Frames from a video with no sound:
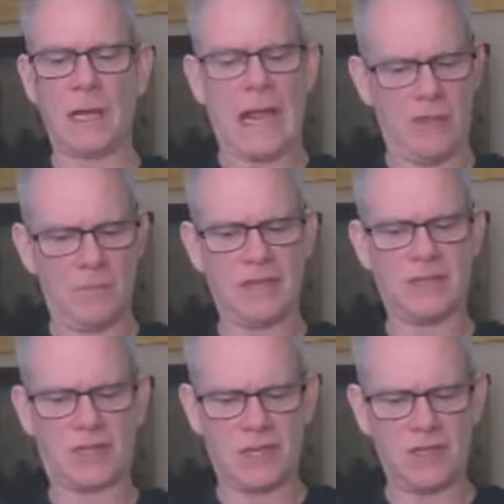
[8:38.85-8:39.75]
And the men
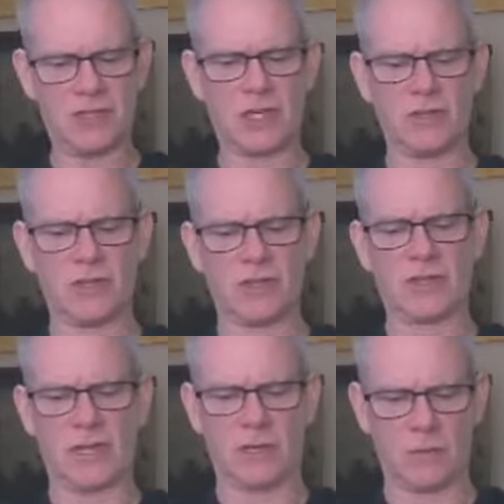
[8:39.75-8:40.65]
seized Jesus
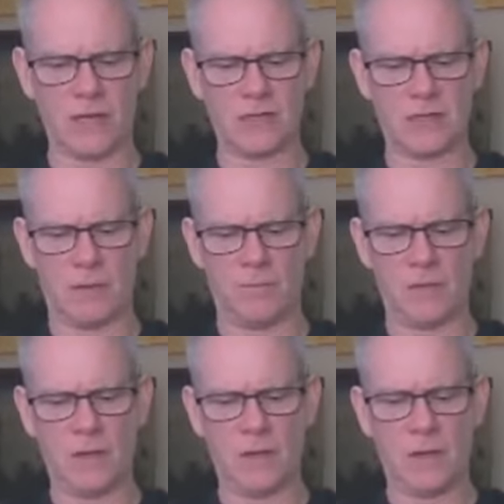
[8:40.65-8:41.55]
and arrest him.
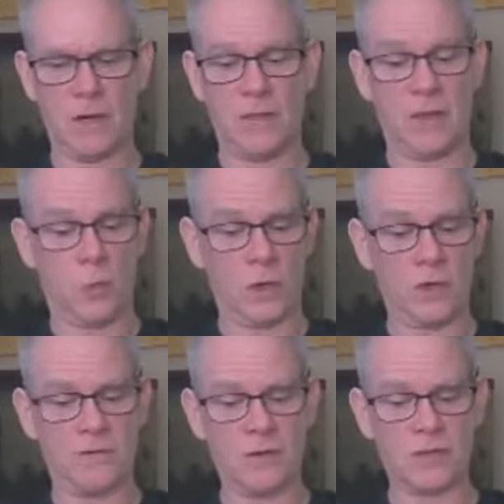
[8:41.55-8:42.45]
Then one
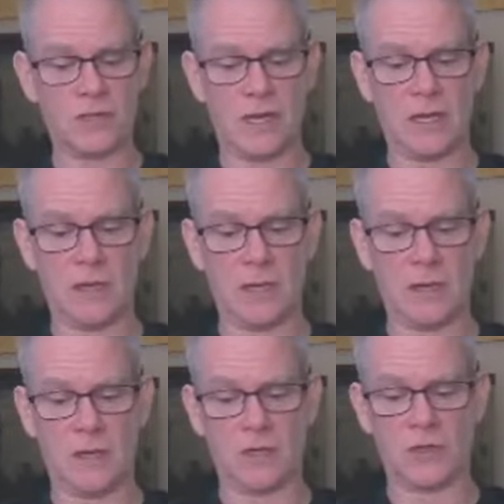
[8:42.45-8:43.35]
of those standing
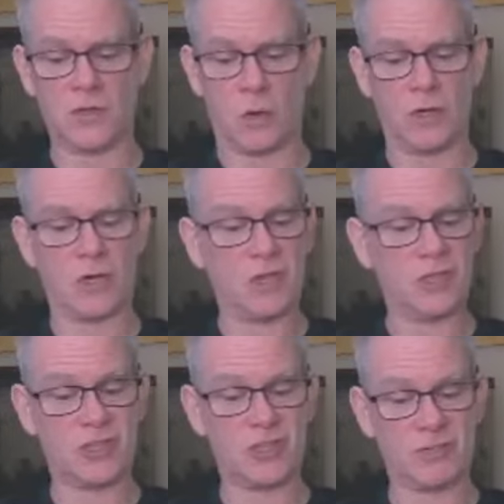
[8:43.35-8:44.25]
near his sword
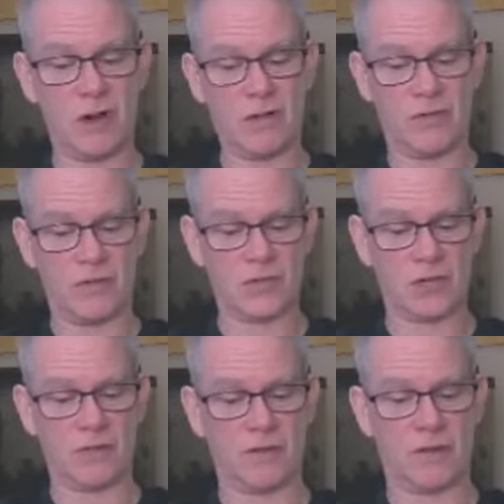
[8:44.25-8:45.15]
struck the
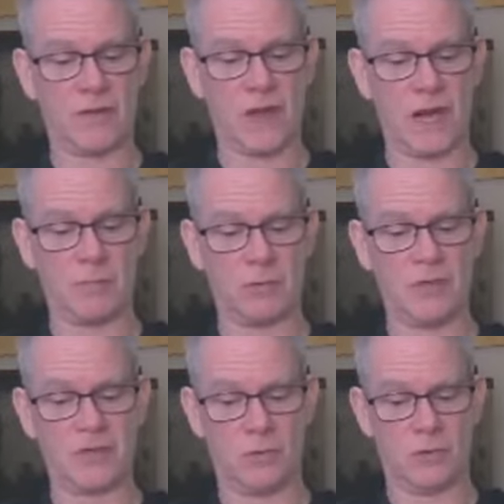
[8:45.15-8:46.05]
servant of the high
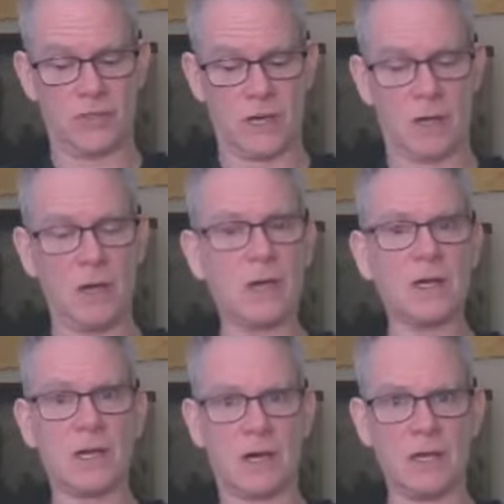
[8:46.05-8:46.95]
priest who was there,
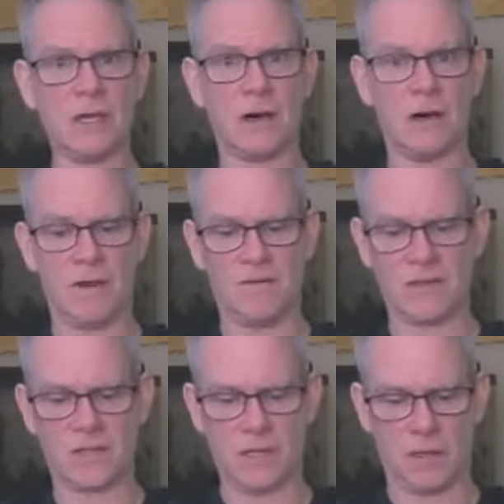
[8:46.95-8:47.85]
cutting off
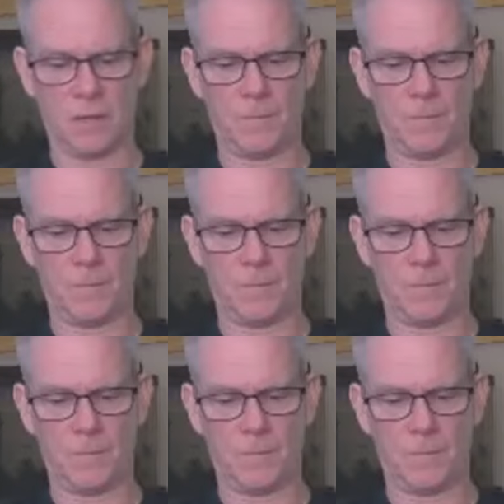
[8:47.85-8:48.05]
his ear.